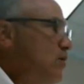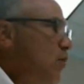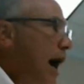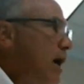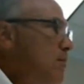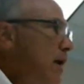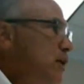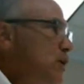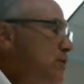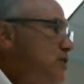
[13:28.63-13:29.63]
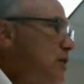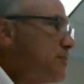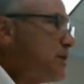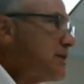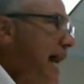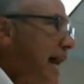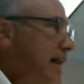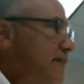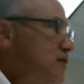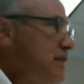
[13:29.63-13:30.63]
How might you interpret that?
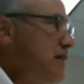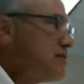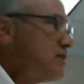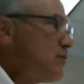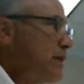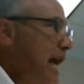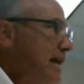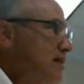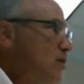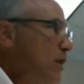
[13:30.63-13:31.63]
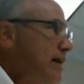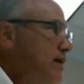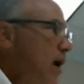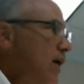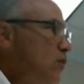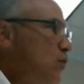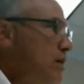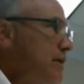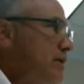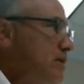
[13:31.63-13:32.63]
If she doesn't react the way that other
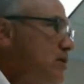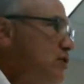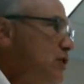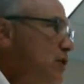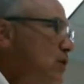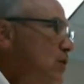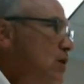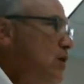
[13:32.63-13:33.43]
women do,